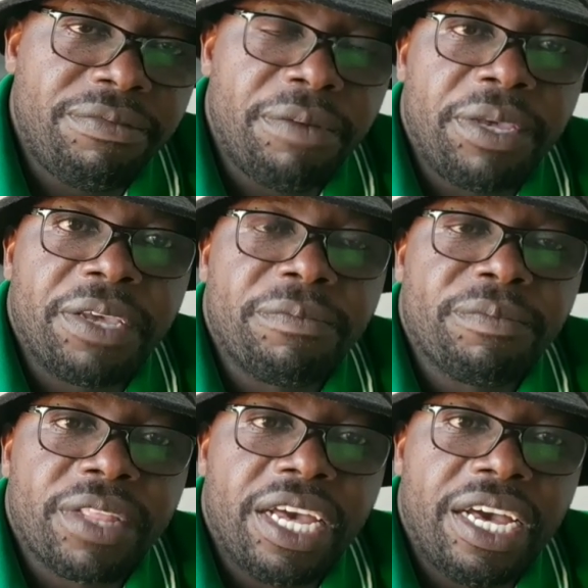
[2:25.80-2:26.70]
farming,
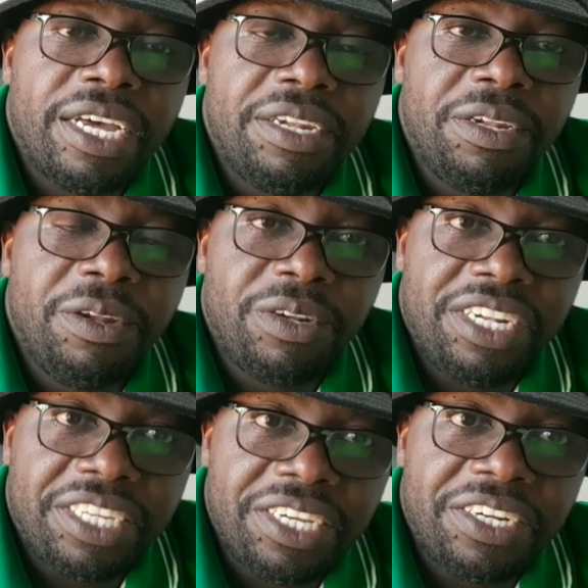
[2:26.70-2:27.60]

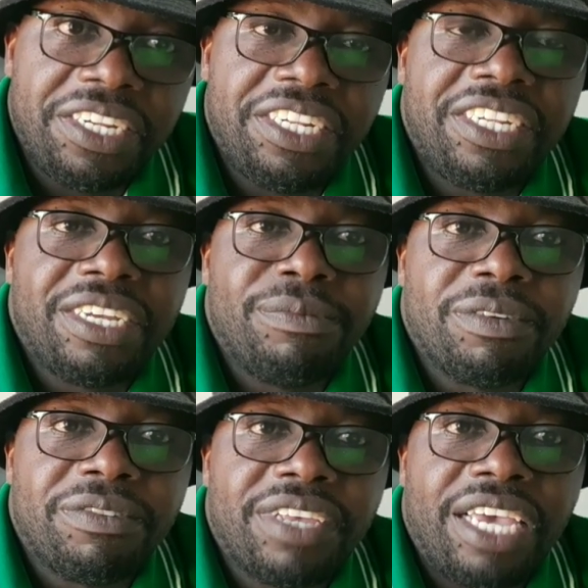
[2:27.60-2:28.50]
not necessarily in terms
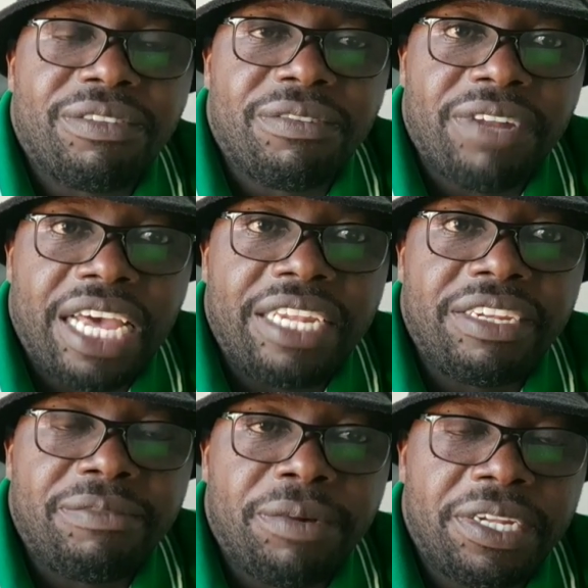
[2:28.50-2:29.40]
of size of
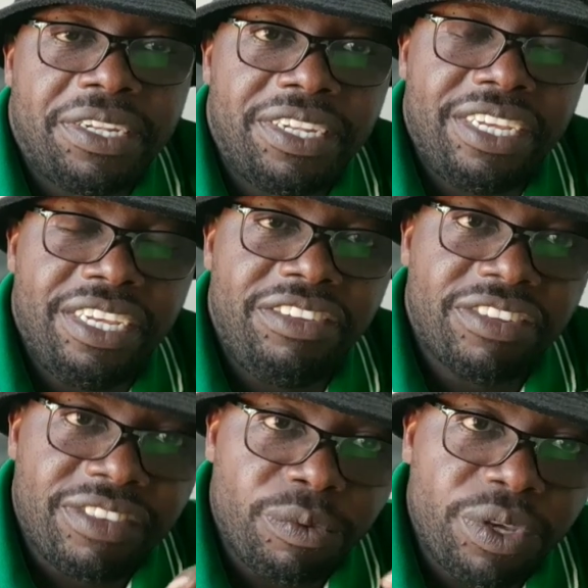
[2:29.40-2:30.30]
land, but in
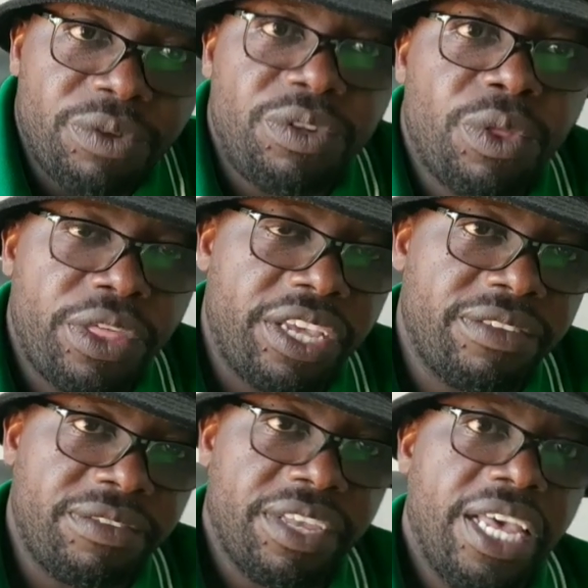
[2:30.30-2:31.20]
just the way you do
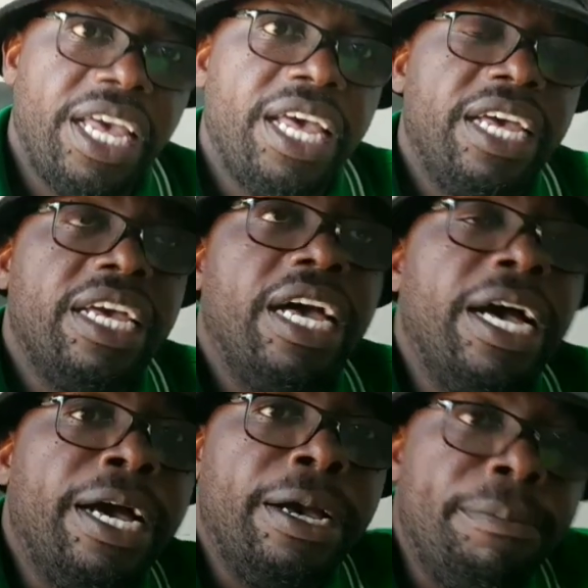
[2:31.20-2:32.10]
things,
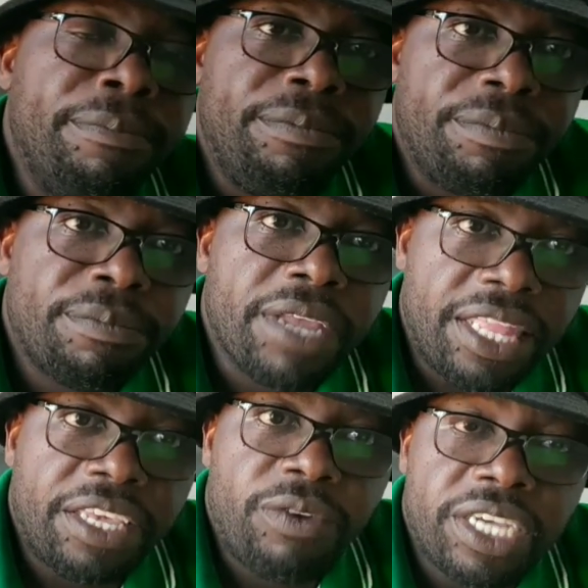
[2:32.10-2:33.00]
I
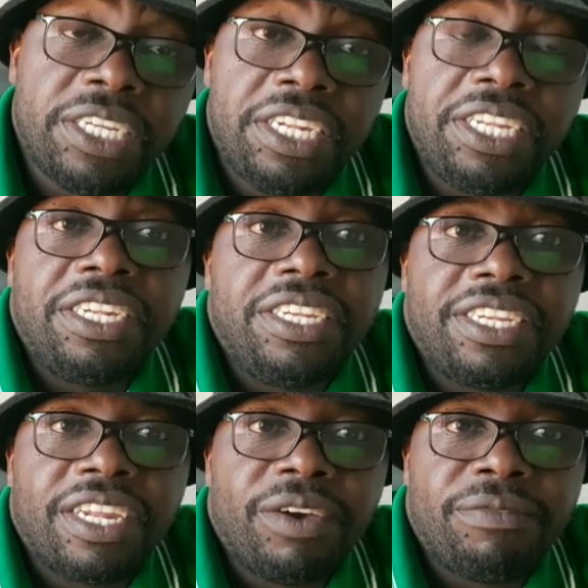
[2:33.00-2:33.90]
think you actually need,
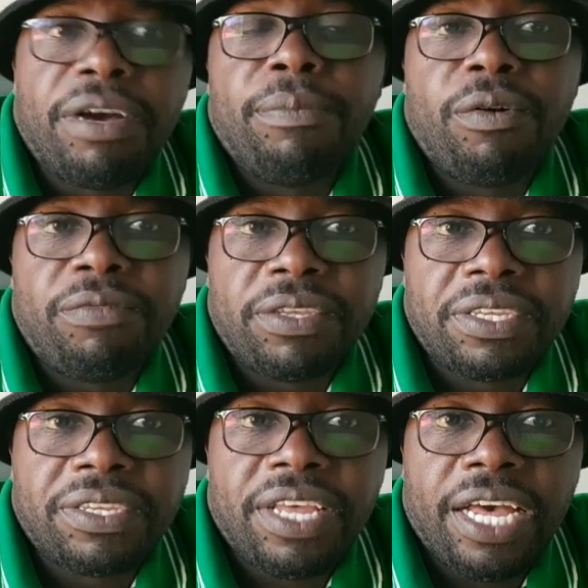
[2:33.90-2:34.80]
a farm
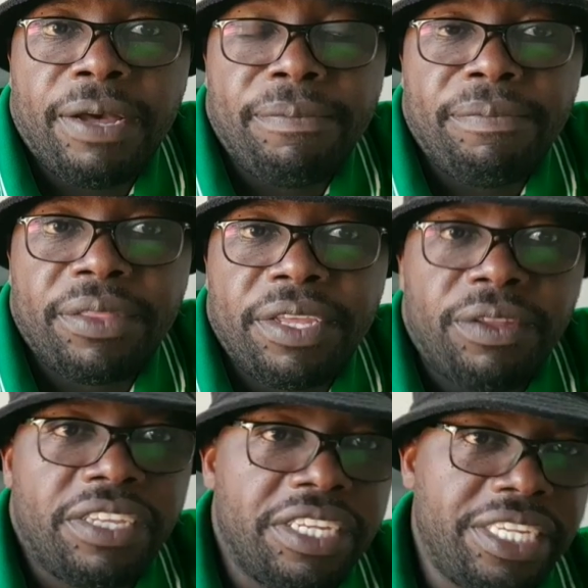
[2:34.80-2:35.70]
office.
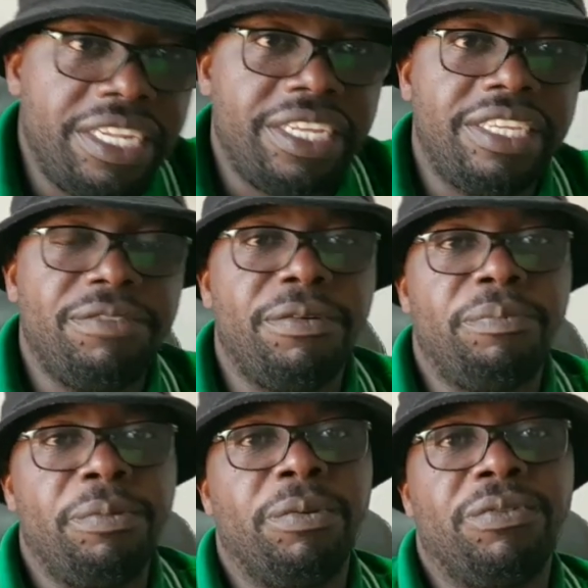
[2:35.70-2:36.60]
There's a tendency for
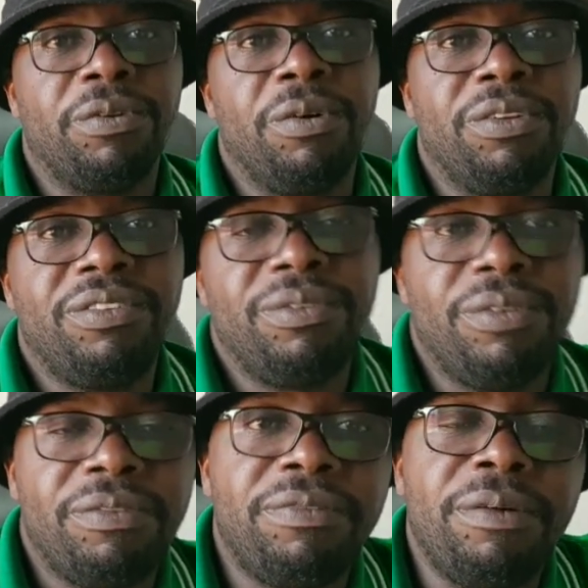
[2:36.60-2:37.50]
people to go to
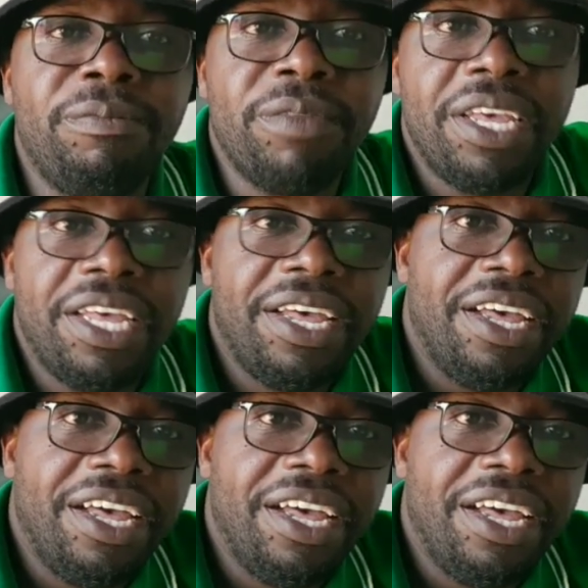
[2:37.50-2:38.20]
the farm,